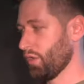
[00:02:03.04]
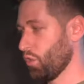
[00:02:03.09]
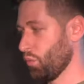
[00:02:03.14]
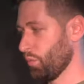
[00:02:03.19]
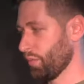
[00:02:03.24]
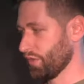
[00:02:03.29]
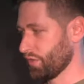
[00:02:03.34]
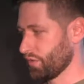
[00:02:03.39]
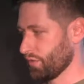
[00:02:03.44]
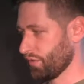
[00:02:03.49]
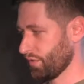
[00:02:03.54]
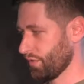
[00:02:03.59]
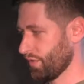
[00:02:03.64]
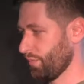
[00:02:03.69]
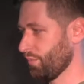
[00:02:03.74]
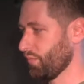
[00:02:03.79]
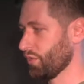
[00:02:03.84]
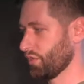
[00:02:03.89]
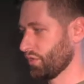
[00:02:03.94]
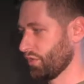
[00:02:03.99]
open source
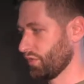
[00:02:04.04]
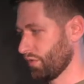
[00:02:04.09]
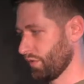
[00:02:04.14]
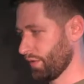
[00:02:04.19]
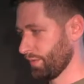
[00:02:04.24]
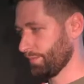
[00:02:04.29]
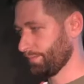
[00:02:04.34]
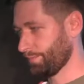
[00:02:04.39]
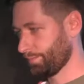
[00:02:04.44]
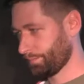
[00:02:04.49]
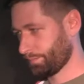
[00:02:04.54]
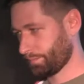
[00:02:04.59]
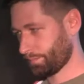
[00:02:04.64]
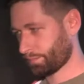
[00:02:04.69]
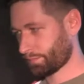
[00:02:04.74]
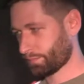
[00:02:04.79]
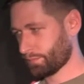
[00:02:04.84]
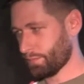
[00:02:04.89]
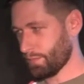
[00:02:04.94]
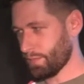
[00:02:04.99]
repository.
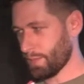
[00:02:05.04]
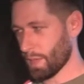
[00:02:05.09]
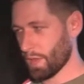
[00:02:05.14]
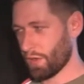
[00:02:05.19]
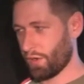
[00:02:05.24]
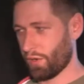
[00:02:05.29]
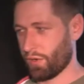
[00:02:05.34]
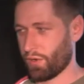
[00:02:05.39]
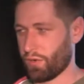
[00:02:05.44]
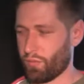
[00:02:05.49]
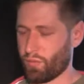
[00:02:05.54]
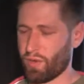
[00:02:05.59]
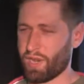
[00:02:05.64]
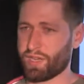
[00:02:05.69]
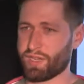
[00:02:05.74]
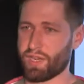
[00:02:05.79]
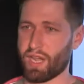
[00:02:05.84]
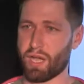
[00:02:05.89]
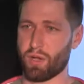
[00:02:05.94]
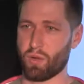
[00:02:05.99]

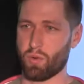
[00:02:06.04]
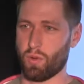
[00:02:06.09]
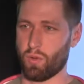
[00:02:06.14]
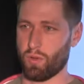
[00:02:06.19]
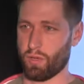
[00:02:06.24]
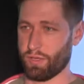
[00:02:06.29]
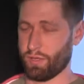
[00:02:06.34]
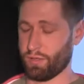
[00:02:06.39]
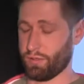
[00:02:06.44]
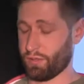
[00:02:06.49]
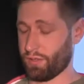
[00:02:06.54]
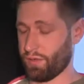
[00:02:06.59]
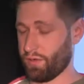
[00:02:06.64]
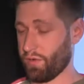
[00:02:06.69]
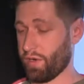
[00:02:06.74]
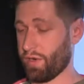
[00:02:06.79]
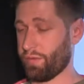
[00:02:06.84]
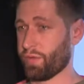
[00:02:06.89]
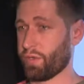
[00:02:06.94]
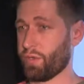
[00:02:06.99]
Right now,
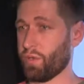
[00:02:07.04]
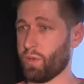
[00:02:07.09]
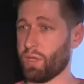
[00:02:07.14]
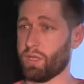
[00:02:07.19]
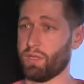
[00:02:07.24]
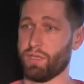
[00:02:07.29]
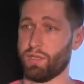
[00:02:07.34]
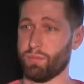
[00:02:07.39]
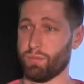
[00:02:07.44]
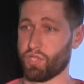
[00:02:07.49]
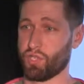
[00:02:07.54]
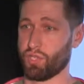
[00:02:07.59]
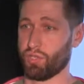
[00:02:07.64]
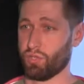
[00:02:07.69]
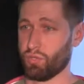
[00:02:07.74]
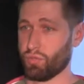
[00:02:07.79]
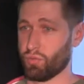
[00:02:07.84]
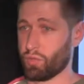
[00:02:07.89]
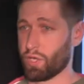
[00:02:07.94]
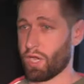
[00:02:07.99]
GraphQL in
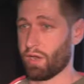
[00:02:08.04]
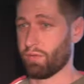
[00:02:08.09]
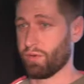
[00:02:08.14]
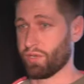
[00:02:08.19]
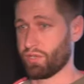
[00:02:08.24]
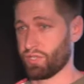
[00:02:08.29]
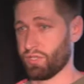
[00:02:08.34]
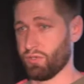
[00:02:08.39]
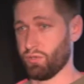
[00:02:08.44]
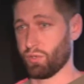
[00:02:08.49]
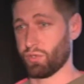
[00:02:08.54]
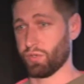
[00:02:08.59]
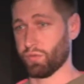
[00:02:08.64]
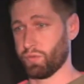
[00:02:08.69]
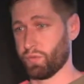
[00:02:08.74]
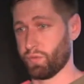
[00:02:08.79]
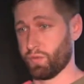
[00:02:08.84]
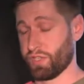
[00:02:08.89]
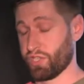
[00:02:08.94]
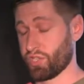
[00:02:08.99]
Magento 2 covers a lot of
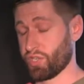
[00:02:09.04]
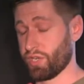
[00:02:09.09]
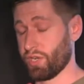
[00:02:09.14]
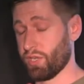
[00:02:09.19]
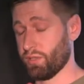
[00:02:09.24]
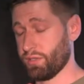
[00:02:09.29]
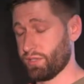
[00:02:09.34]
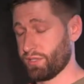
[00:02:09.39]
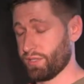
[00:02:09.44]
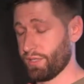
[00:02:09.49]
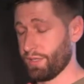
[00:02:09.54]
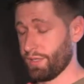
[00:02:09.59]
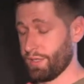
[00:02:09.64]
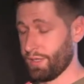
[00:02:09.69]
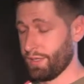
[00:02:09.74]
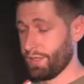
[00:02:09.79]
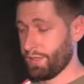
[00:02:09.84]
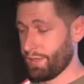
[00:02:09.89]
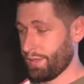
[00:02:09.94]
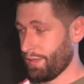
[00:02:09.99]
functionality.
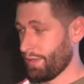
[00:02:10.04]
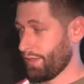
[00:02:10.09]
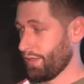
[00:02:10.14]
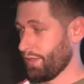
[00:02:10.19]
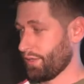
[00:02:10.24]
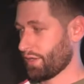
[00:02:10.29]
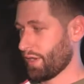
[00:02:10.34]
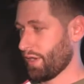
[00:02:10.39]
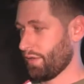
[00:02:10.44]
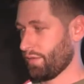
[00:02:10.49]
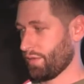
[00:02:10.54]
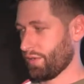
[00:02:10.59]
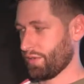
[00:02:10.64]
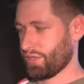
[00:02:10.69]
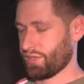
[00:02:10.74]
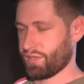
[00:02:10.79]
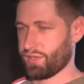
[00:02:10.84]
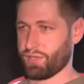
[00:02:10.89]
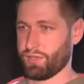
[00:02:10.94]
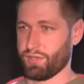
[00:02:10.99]
It
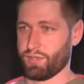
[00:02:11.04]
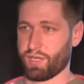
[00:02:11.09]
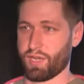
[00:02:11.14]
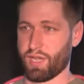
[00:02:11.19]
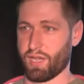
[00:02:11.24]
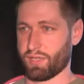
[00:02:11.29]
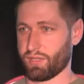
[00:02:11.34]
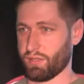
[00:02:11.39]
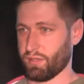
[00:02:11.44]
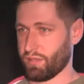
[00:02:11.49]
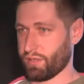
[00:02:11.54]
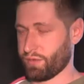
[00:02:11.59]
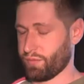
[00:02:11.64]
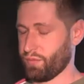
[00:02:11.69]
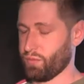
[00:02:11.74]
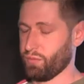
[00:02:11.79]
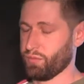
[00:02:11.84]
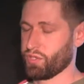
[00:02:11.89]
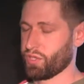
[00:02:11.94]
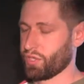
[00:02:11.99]
covers catalog,
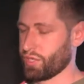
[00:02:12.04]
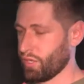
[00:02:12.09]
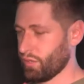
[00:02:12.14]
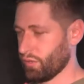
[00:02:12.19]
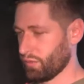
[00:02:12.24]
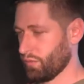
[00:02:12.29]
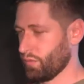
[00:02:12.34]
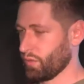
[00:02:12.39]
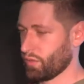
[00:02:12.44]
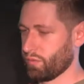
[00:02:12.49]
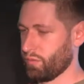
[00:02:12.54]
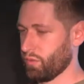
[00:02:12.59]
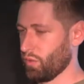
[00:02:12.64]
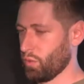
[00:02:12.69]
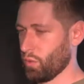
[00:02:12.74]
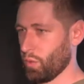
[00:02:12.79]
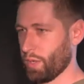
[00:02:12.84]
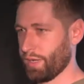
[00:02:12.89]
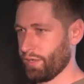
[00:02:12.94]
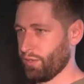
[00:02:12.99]
full checkout
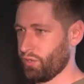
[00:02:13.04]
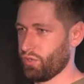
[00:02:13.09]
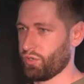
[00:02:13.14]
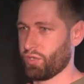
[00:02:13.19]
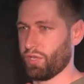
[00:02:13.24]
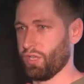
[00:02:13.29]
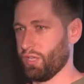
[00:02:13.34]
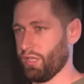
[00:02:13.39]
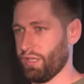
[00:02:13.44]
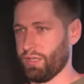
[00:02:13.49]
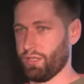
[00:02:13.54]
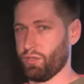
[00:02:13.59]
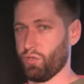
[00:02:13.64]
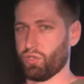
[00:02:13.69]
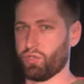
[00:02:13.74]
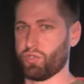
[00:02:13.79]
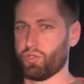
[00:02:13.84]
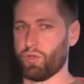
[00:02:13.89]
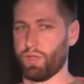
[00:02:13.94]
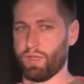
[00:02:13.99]
workflow, and a
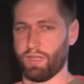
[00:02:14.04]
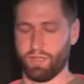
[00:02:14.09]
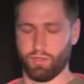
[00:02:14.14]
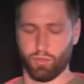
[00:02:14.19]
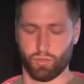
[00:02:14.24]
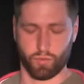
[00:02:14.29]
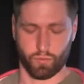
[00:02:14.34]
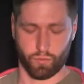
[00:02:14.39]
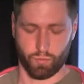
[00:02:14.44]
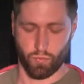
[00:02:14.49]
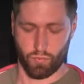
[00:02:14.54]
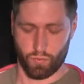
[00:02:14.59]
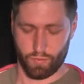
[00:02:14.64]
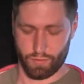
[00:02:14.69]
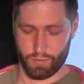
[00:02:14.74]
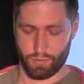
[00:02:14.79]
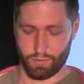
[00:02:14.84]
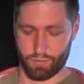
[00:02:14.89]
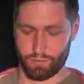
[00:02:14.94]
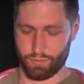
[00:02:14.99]
lot
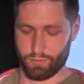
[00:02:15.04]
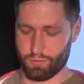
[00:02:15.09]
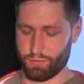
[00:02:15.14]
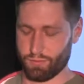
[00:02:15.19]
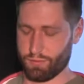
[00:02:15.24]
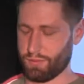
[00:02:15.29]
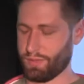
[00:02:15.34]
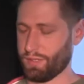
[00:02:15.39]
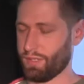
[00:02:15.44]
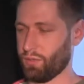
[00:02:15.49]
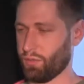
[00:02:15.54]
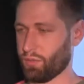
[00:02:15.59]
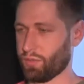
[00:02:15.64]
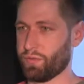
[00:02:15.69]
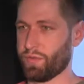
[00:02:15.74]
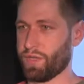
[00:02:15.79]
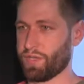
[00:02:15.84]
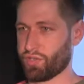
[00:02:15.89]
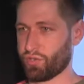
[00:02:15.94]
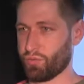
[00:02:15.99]
of
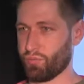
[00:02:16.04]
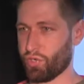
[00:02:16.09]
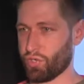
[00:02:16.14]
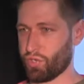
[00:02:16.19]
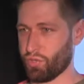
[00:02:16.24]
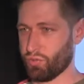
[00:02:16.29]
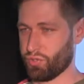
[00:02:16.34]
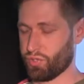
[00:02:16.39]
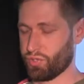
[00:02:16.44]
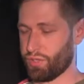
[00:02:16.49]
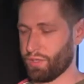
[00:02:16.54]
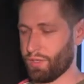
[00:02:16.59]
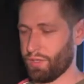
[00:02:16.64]
other modules.